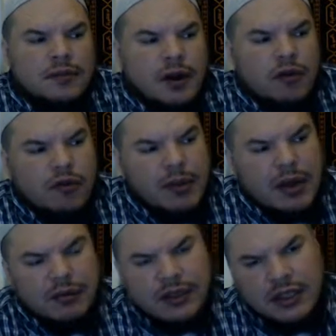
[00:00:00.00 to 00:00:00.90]
empowerment
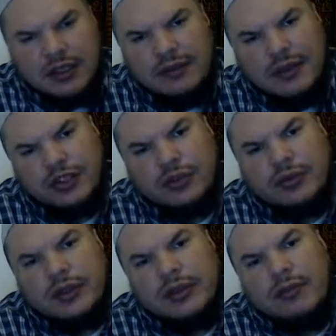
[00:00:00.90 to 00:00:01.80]
of the
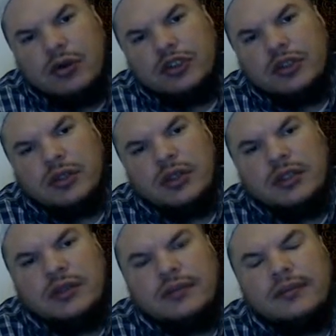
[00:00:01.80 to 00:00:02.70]
individual
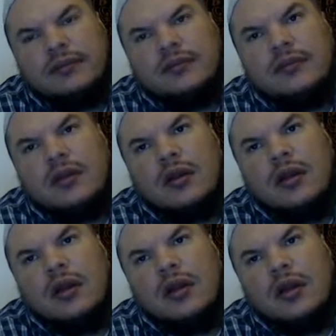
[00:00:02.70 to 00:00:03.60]
emotionally,
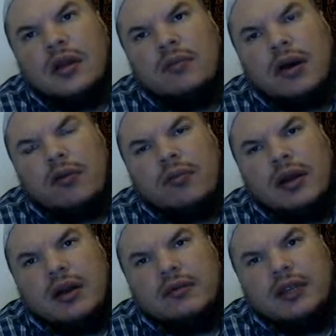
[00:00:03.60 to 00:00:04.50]

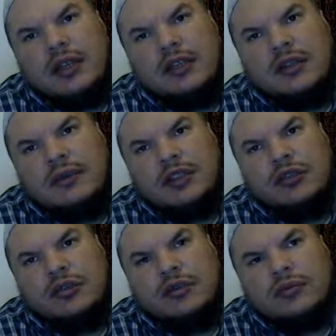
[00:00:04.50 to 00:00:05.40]
empowerment of the
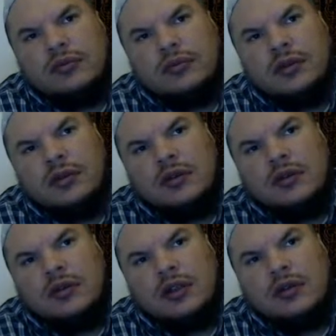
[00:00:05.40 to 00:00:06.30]
individual
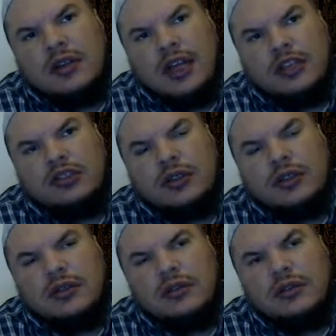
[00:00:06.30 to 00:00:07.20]

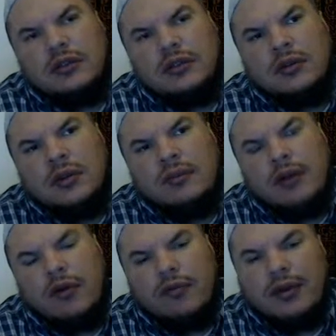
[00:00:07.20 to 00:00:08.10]
intellectually,
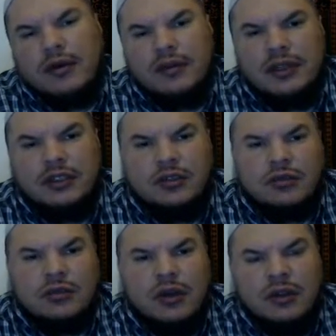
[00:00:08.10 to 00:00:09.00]
empowerment of the
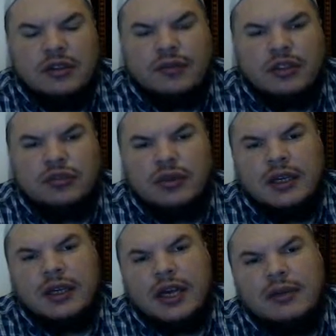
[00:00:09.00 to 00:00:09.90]
individual
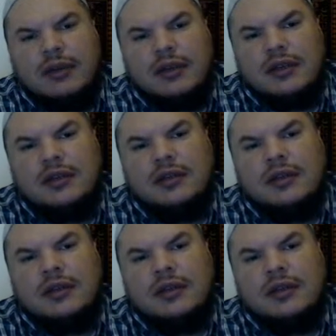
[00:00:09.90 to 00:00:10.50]
economically,